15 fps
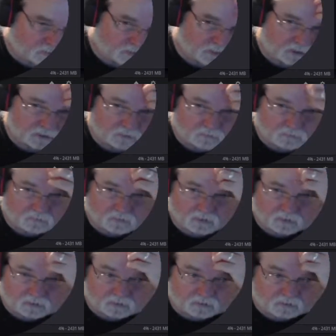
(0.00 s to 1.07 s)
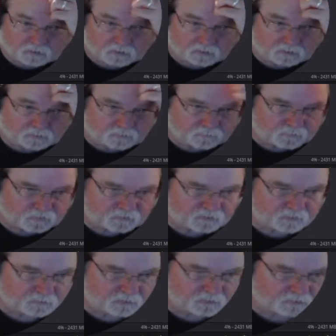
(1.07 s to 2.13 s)
I can't do that. Is
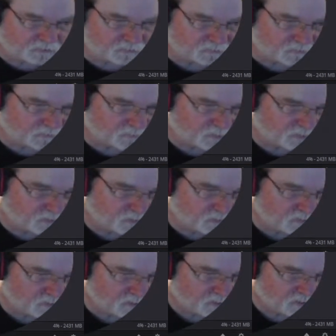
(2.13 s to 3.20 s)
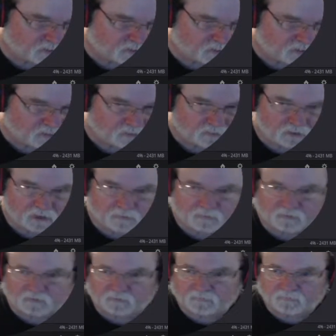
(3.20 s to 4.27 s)
that because of the merge? What
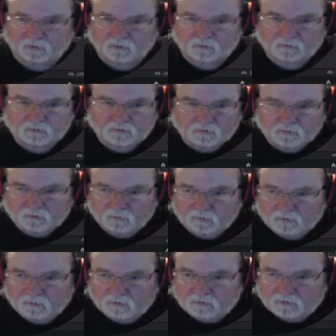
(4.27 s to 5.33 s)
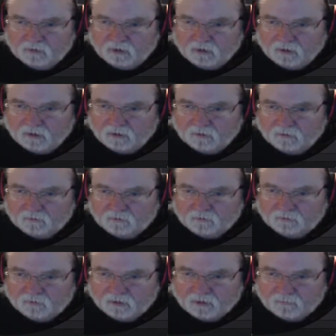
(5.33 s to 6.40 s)
happens if I go into the merge and let's
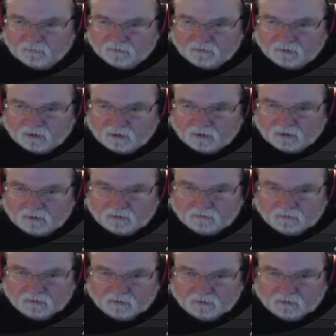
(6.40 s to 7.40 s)
just grab the size?